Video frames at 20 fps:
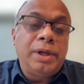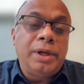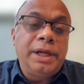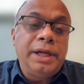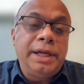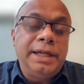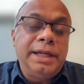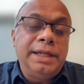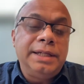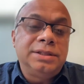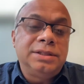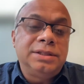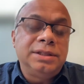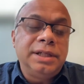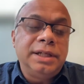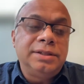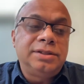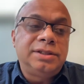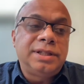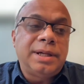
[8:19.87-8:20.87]
is
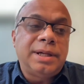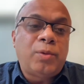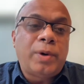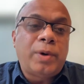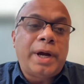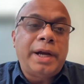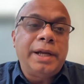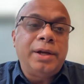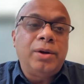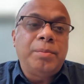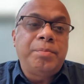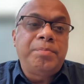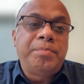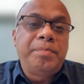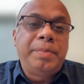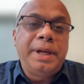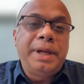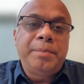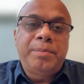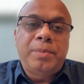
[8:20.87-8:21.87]
somewhere,
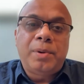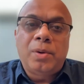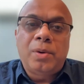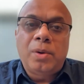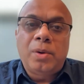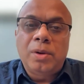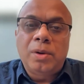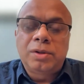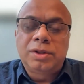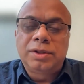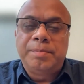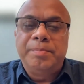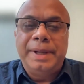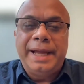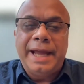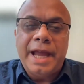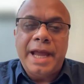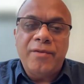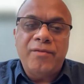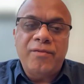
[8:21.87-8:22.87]
people's
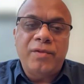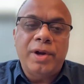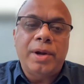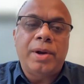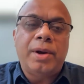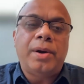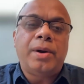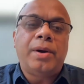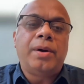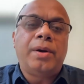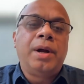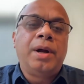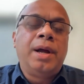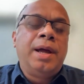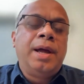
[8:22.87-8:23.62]
behavior,